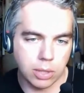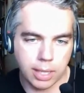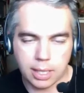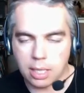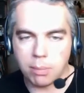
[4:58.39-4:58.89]

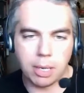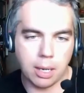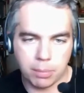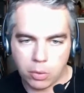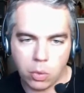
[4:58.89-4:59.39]
like hip
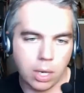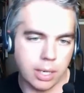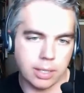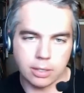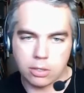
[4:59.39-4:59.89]
hop and
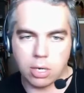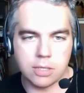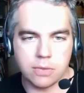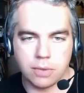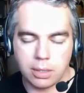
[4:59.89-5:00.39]
wine and
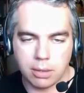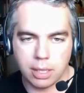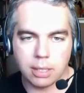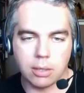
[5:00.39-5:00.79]
CrossFit, right?